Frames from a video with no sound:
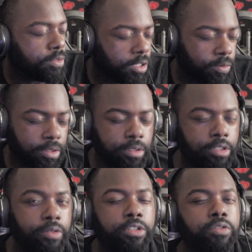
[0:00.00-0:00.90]
someone
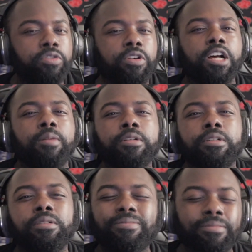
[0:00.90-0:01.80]
doing true crime
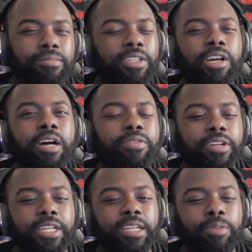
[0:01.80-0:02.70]
or
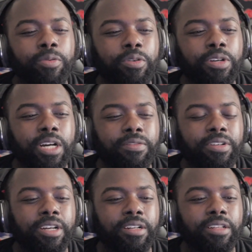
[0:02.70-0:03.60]
covering it. But when you cover
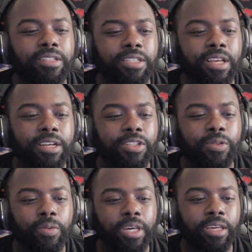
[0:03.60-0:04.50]
it in a
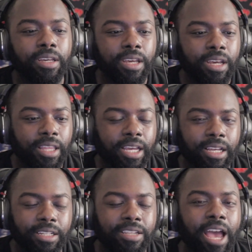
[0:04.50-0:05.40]
disgusting way, like
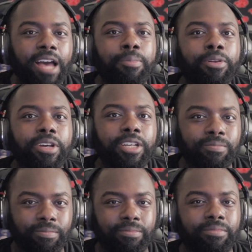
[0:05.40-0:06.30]
a tabloid,
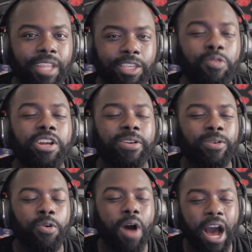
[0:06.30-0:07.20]
like you the
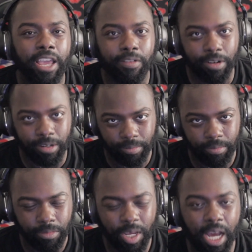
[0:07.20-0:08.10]
Inquirer,
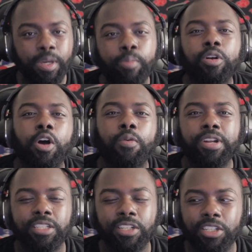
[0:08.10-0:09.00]
you got people going
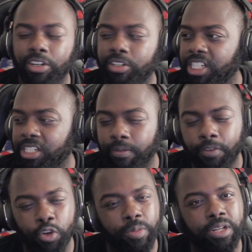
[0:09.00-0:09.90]
into churches,
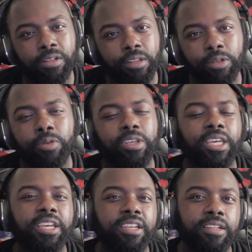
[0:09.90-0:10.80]
filming little
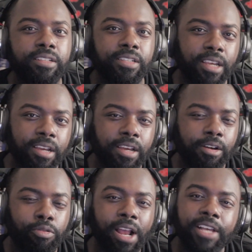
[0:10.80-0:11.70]
kids,
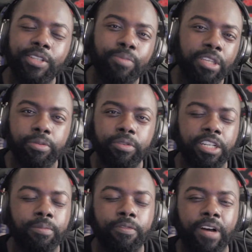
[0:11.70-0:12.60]
harassing people,
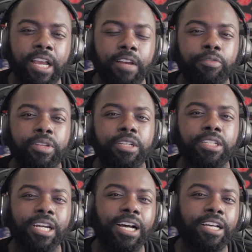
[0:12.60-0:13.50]
getting them fired from their
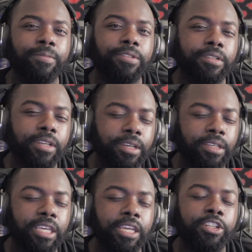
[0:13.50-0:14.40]
jobs,
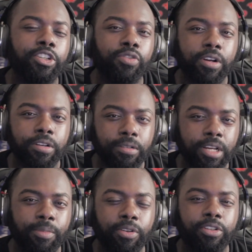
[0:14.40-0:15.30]
getting drunk,
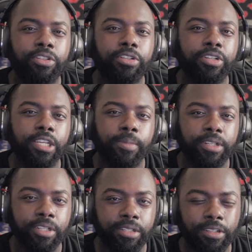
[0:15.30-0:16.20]
coming on stream and
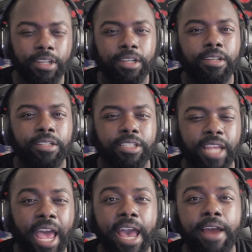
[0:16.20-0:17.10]
just
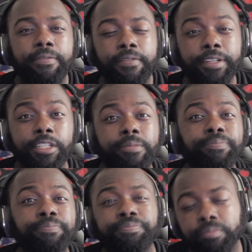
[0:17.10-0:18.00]
sad fishing.
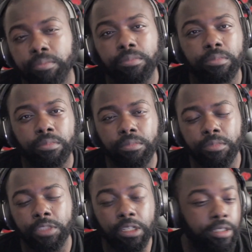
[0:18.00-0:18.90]

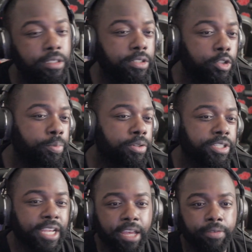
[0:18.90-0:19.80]
Super
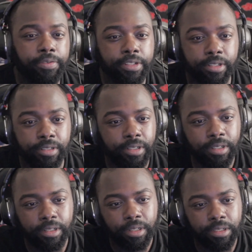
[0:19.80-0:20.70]
sad fishing.
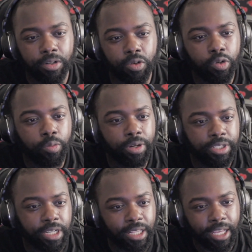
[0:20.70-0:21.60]
It's a whole bunch
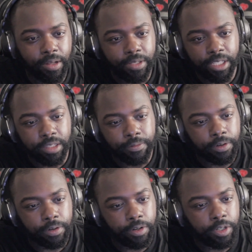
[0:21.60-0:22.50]
of clowns. I think the
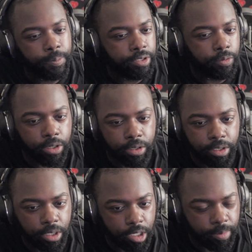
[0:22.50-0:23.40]
first person we going to
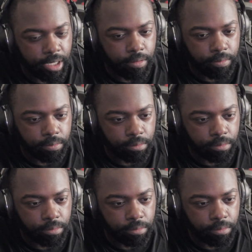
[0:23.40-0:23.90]
talk about,